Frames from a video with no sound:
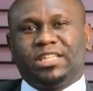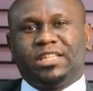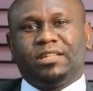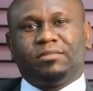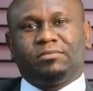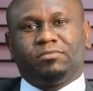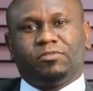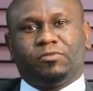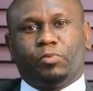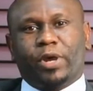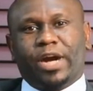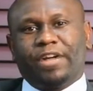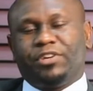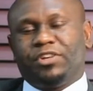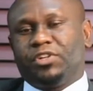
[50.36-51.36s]
out a
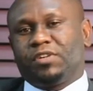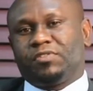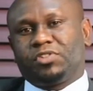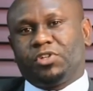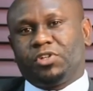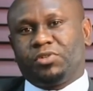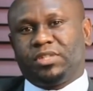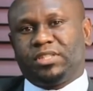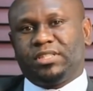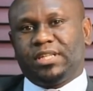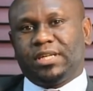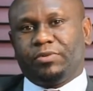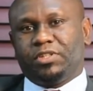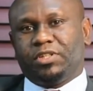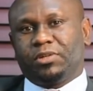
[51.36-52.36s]
wide range of surgeries
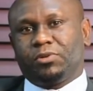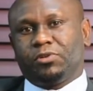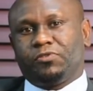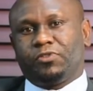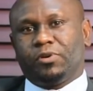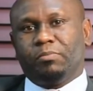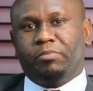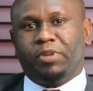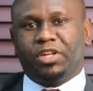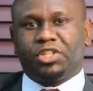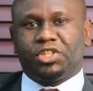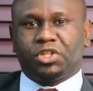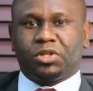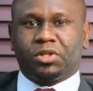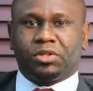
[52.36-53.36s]
here, which include from
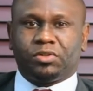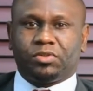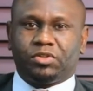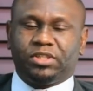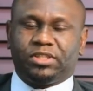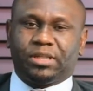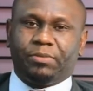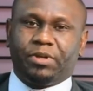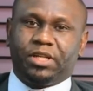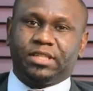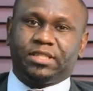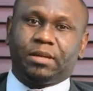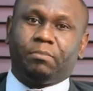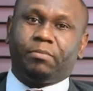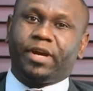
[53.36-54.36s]
major to
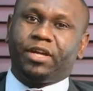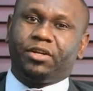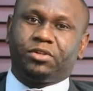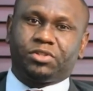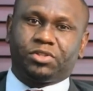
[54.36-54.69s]
intermediate and minor